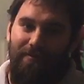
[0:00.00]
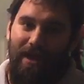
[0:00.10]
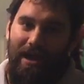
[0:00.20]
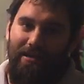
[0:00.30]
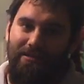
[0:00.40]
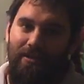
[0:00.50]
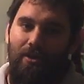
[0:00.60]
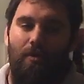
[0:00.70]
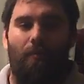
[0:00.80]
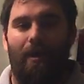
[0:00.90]
you guys
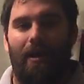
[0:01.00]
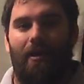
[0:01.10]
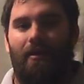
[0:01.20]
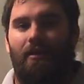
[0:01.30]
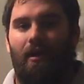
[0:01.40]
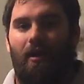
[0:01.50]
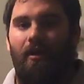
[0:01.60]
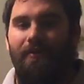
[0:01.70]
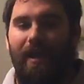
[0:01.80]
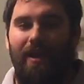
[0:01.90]
where
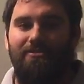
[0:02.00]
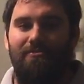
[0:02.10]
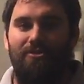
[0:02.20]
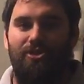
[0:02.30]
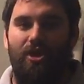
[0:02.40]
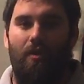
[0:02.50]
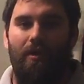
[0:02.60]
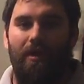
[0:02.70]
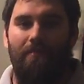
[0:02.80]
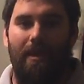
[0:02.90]
all the guys from the show
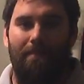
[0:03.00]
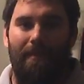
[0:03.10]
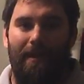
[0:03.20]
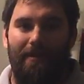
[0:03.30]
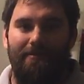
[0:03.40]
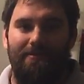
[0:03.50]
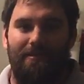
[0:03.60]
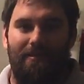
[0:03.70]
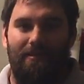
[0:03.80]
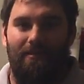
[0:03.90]
are going to make picks,
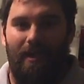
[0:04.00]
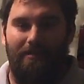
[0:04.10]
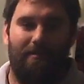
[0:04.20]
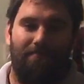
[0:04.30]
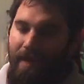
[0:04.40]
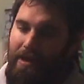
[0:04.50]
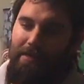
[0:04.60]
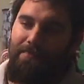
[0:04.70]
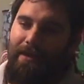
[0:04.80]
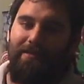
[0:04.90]
as in
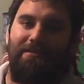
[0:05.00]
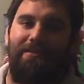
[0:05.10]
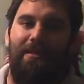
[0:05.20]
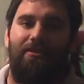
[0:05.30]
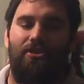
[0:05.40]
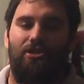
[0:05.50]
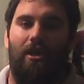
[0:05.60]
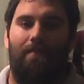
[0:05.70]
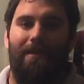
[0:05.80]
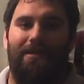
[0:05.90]
betting picks, instead of just
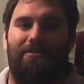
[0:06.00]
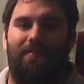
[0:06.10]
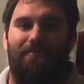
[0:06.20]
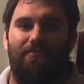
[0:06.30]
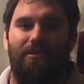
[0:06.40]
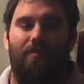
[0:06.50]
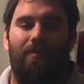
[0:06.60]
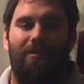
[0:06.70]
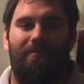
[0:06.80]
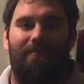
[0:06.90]
our picks of who's going to
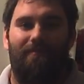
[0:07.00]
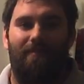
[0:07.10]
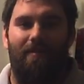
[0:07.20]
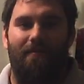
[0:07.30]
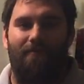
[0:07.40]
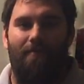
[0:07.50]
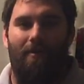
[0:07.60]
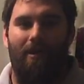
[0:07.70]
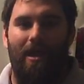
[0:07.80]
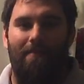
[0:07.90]
win a
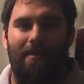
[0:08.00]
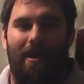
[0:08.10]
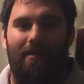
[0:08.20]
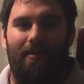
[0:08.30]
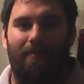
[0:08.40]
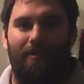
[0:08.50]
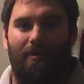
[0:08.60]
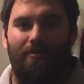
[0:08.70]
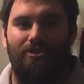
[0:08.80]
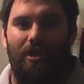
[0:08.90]
football game or not like we do
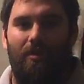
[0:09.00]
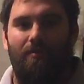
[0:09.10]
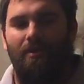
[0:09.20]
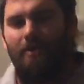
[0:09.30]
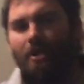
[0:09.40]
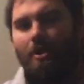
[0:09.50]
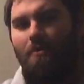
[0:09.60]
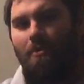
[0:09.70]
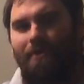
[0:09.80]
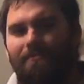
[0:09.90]
on the show.
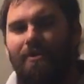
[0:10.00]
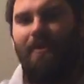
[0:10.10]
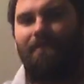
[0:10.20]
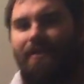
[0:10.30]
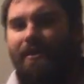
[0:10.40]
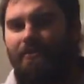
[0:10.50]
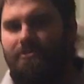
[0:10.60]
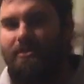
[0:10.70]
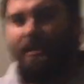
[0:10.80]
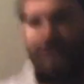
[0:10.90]
Where we're going to put out
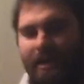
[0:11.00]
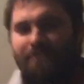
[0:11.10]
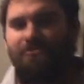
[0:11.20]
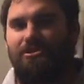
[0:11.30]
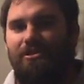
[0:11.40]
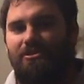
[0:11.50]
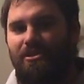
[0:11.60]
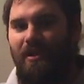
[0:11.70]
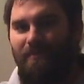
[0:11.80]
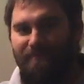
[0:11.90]
videos. Each of us is going to
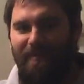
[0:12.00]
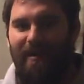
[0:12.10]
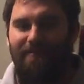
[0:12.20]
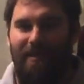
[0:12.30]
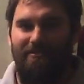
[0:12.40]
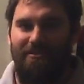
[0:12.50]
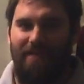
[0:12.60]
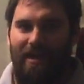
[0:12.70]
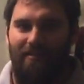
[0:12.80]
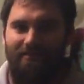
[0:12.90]
start with
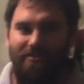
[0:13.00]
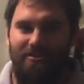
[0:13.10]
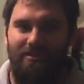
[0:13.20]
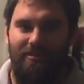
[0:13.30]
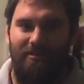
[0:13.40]
$5,000